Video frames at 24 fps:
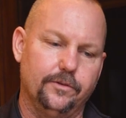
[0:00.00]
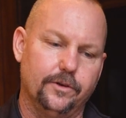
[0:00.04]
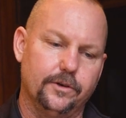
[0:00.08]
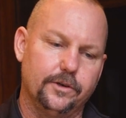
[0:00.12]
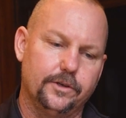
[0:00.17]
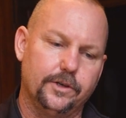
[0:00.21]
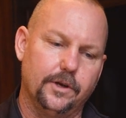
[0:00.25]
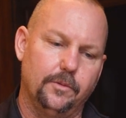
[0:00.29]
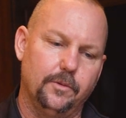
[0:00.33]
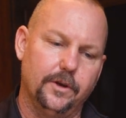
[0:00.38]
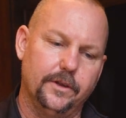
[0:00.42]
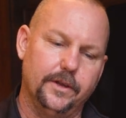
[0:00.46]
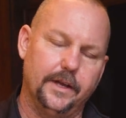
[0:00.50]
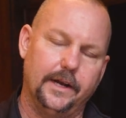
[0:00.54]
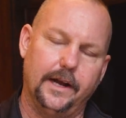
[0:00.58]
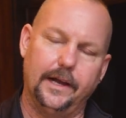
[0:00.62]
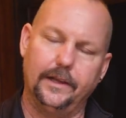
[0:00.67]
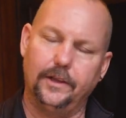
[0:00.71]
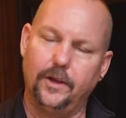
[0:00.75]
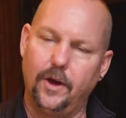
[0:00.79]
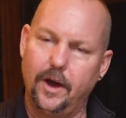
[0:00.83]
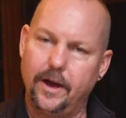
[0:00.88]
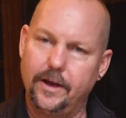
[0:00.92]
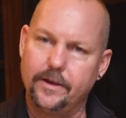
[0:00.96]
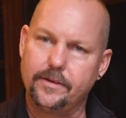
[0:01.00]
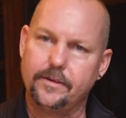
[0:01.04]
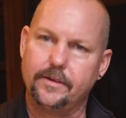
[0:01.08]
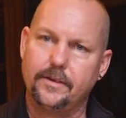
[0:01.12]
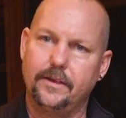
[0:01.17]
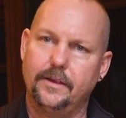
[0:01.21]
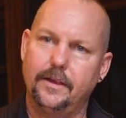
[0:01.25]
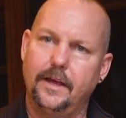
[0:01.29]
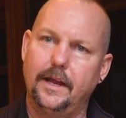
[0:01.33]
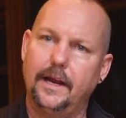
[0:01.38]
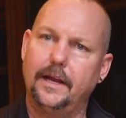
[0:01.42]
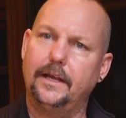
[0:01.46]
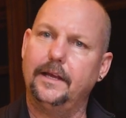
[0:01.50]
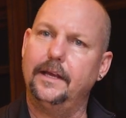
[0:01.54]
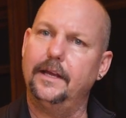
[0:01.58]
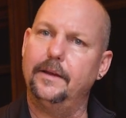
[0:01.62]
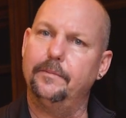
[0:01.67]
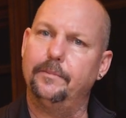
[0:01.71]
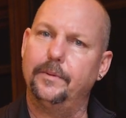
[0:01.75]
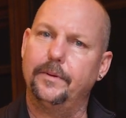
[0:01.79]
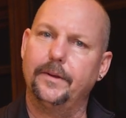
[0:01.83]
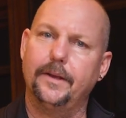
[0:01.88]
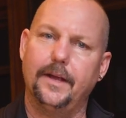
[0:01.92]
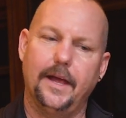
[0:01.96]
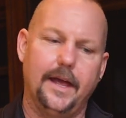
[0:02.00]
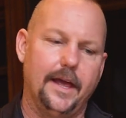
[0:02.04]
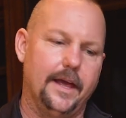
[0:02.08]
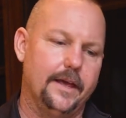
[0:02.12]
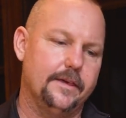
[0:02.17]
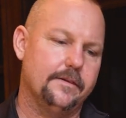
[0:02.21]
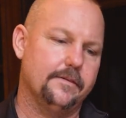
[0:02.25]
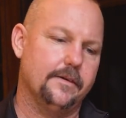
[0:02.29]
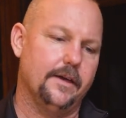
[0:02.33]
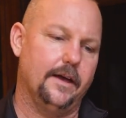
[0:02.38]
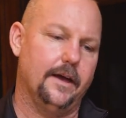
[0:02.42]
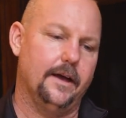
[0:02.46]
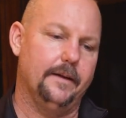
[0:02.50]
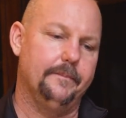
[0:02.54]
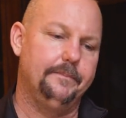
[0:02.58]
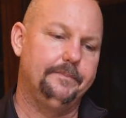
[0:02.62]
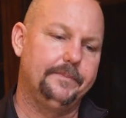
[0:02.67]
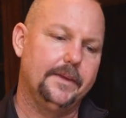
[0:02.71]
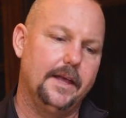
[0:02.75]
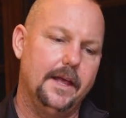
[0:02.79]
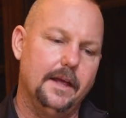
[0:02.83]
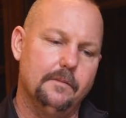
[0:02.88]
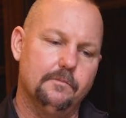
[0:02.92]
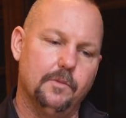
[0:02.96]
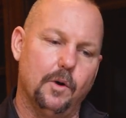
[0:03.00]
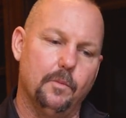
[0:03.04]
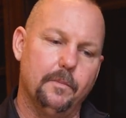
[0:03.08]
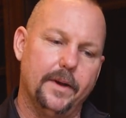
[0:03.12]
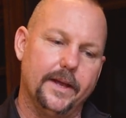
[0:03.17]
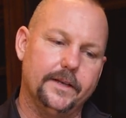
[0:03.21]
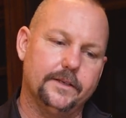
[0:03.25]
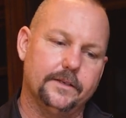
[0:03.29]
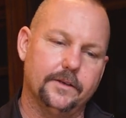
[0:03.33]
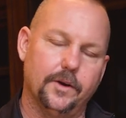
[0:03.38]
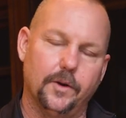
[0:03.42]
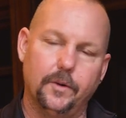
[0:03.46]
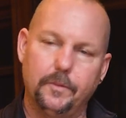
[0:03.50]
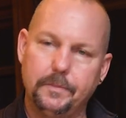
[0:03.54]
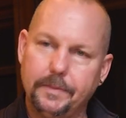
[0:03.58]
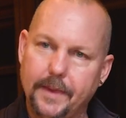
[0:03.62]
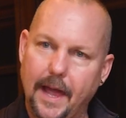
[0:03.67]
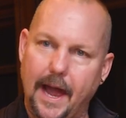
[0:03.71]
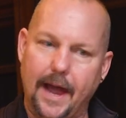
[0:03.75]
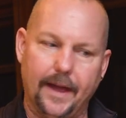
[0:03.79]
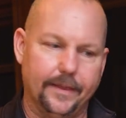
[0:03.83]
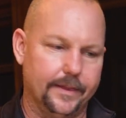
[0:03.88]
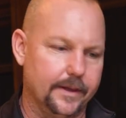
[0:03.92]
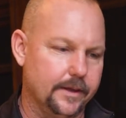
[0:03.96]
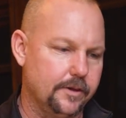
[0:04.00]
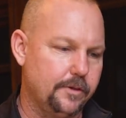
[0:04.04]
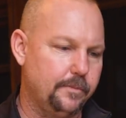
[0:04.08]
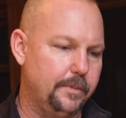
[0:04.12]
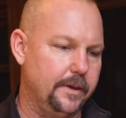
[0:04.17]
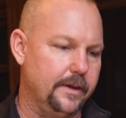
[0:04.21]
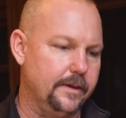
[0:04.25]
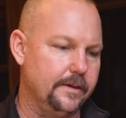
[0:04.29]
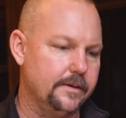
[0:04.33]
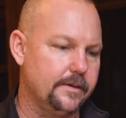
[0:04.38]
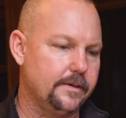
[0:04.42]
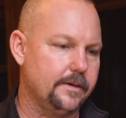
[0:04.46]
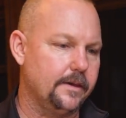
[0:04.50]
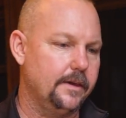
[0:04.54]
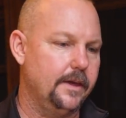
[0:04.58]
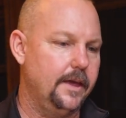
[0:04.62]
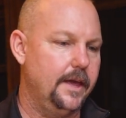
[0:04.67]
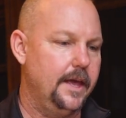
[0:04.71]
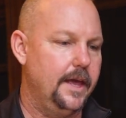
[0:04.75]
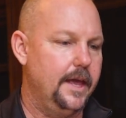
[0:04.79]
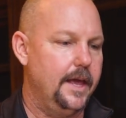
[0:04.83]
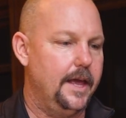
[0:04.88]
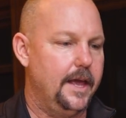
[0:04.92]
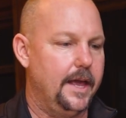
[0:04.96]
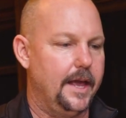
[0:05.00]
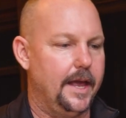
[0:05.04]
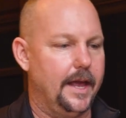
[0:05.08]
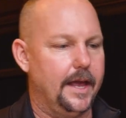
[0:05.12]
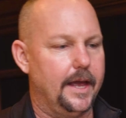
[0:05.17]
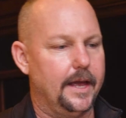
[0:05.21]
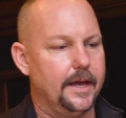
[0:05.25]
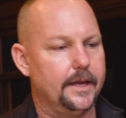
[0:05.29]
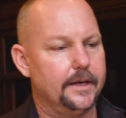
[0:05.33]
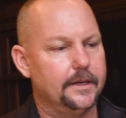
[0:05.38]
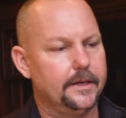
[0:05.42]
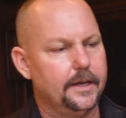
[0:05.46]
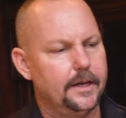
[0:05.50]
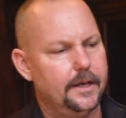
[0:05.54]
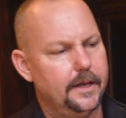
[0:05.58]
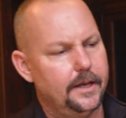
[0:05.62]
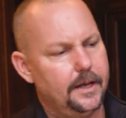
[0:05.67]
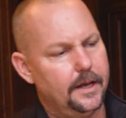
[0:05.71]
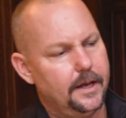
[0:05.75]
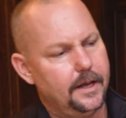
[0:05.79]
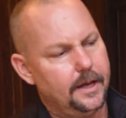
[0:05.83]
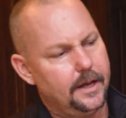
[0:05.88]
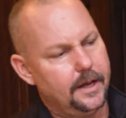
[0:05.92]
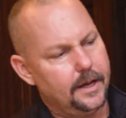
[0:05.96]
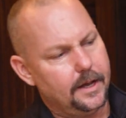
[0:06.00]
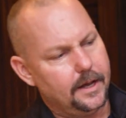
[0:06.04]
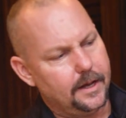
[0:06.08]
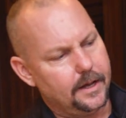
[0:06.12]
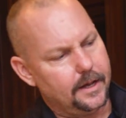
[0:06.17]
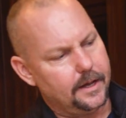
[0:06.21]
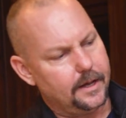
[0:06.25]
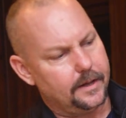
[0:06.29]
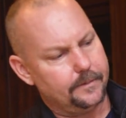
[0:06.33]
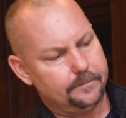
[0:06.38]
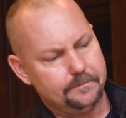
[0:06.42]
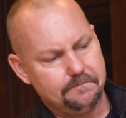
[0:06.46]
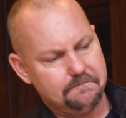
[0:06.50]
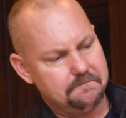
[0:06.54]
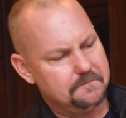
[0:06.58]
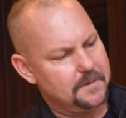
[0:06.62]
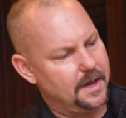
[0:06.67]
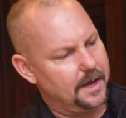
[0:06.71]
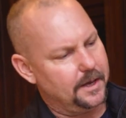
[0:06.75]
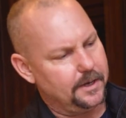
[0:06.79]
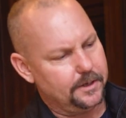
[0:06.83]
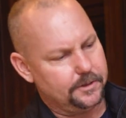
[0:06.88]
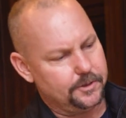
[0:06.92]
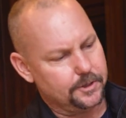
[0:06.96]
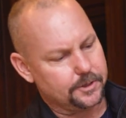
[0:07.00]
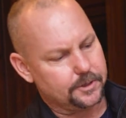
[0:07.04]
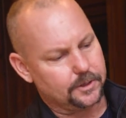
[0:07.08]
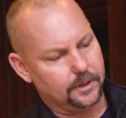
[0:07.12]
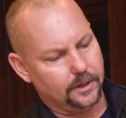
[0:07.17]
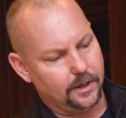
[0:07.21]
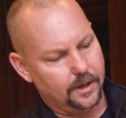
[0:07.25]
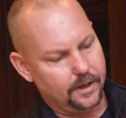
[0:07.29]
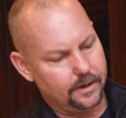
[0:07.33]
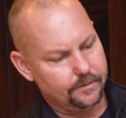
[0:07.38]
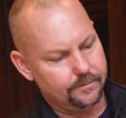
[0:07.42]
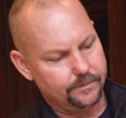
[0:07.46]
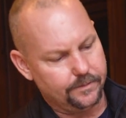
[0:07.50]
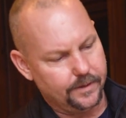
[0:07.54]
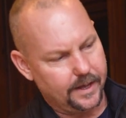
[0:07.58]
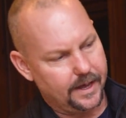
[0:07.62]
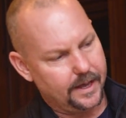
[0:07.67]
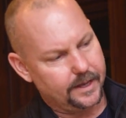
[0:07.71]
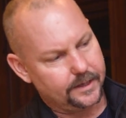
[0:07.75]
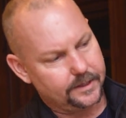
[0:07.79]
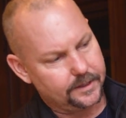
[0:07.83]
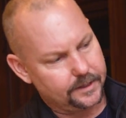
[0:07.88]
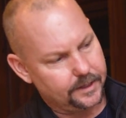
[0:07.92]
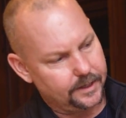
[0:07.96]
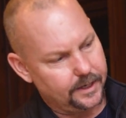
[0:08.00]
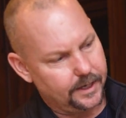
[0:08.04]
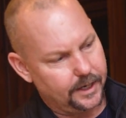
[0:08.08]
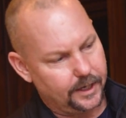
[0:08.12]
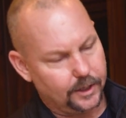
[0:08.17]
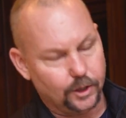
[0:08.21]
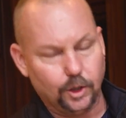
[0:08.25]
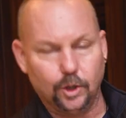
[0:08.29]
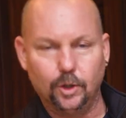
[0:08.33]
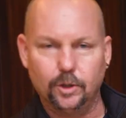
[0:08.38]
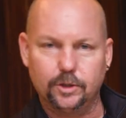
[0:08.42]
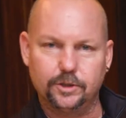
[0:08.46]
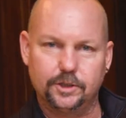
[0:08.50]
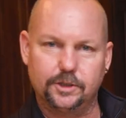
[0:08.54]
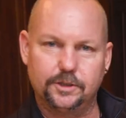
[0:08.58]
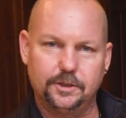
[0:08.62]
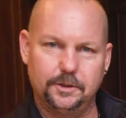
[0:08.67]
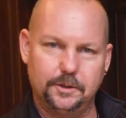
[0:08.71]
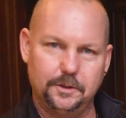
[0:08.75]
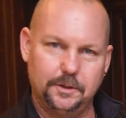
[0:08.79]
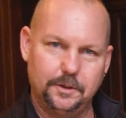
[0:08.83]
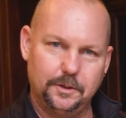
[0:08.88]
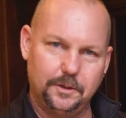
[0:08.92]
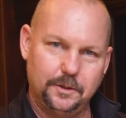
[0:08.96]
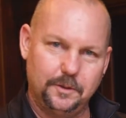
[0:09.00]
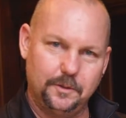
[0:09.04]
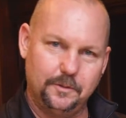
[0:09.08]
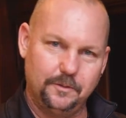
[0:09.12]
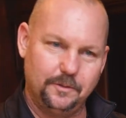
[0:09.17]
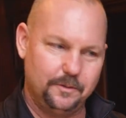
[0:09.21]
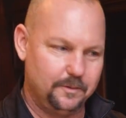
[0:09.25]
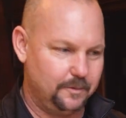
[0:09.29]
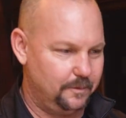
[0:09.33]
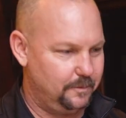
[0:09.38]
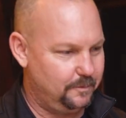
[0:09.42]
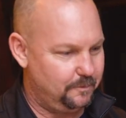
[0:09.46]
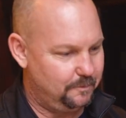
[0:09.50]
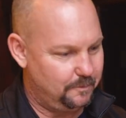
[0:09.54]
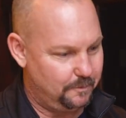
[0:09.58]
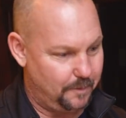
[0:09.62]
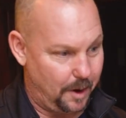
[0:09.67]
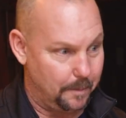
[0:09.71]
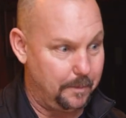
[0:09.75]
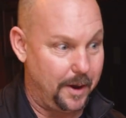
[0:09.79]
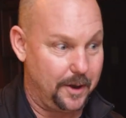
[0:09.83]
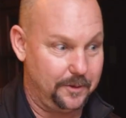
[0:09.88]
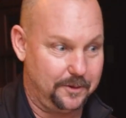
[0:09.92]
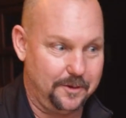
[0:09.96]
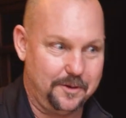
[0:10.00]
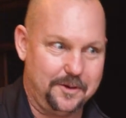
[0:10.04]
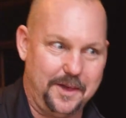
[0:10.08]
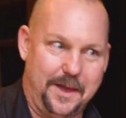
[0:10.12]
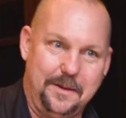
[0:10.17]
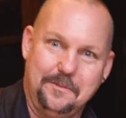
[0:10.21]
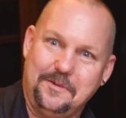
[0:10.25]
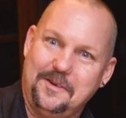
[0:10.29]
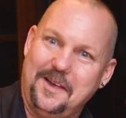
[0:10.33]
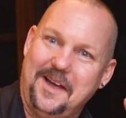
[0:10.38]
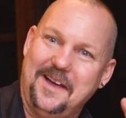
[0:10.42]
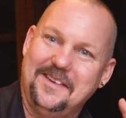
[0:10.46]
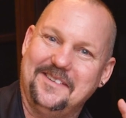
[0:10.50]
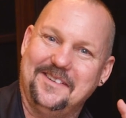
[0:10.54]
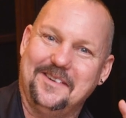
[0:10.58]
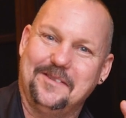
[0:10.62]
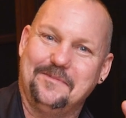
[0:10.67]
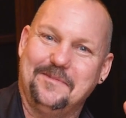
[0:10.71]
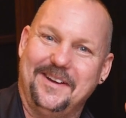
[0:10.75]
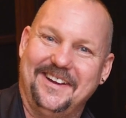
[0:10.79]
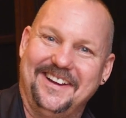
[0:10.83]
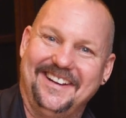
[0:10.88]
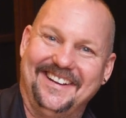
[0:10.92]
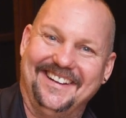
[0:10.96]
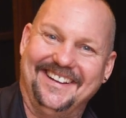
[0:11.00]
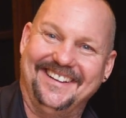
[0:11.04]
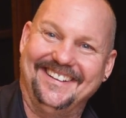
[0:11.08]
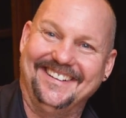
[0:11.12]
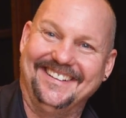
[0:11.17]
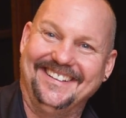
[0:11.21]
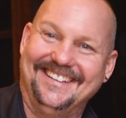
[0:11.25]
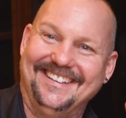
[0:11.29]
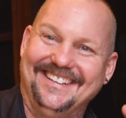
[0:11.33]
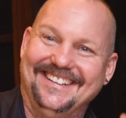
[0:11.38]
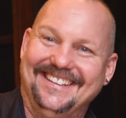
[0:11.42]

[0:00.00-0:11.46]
for someone that I lost that I keep as a memento on this piece. And I just love that it looks about the same size as my hand.